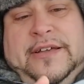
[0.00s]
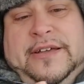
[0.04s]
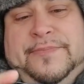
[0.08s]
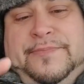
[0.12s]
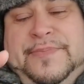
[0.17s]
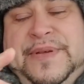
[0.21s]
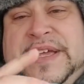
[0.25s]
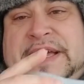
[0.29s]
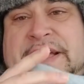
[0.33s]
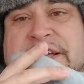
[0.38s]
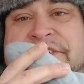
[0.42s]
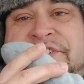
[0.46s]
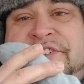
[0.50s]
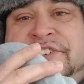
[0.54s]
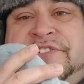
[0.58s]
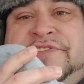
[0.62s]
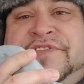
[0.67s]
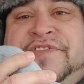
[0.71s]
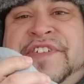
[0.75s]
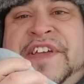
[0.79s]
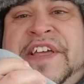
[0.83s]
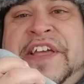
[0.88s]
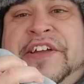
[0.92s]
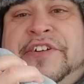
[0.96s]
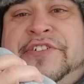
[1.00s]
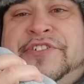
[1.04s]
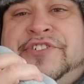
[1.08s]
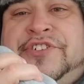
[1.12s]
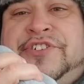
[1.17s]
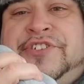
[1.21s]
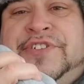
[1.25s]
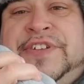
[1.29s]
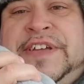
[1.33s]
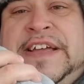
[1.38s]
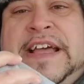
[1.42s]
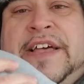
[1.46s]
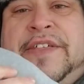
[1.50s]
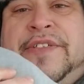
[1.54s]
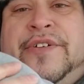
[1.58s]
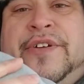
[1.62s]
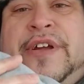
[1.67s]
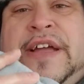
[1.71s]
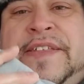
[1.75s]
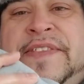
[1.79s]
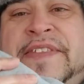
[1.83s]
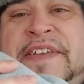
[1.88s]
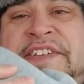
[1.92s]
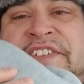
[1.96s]
because your fingers are together
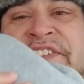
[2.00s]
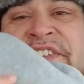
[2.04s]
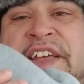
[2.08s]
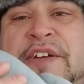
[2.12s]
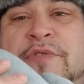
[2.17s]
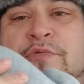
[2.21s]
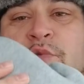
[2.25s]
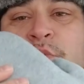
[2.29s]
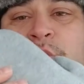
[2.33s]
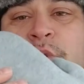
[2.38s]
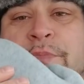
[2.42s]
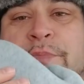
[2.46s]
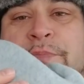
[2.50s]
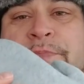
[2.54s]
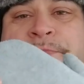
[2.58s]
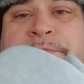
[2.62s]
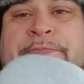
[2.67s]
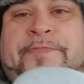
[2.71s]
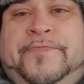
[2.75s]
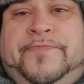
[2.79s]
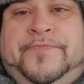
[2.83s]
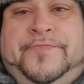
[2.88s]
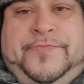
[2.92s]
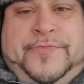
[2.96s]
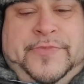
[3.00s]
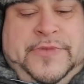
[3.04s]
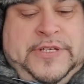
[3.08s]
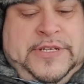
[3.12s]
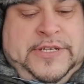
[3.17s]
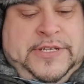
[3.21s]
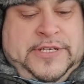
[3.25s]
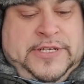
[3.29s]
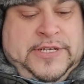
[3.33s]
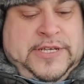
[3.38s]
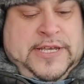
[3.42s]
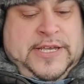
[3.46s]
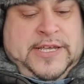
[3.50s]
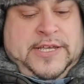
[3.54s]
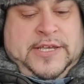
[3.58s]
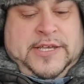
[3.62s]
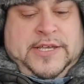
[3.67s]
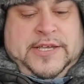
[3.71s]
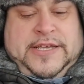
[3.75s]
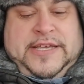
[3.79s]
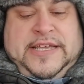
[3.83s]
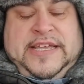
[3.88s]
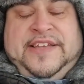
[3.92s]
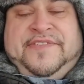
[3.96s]
and they stay warm.
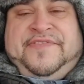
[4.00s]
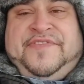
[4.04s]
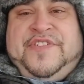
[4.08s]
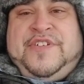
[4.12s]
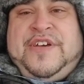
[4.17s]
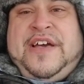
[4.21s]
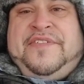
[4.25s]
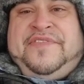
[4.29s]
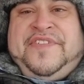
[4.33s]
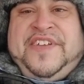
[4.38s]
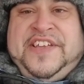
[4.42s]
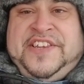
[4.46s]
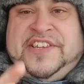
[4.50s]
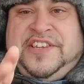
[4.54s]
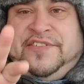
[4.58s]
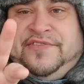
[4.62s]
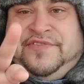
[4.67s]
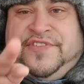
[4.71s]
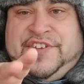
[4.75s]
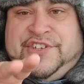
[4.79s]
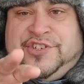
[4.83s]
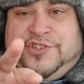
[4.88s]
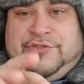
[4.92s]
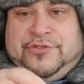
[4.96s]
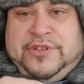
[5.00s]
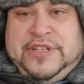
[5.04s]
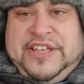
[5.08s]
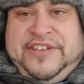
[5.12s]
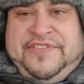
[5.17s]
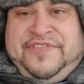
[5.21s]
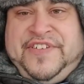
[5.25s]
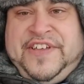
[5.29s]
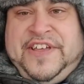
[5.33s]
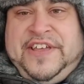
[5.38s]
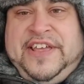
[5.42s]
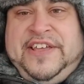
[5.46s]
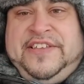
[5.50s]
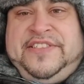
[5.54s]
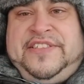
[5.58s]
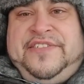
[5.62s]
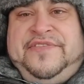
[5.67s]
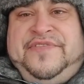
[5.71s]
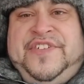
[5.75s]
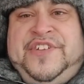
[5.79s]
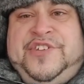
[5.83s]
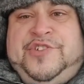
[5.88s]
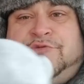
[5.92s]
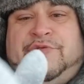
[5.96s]
If you have
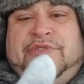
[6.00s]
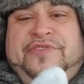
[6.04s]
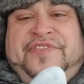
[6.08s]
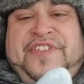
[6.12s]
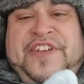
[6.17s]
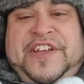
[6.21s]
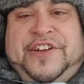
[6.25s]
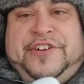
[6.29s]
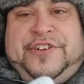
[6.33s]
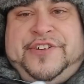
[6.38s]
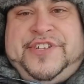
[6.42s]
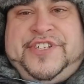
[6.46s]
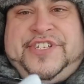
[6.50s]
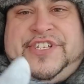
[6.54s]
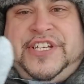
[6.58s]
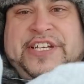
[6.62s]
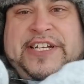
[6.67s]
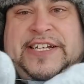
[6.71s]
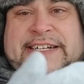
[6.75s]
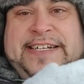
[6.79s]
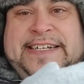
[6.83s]
individual fingers,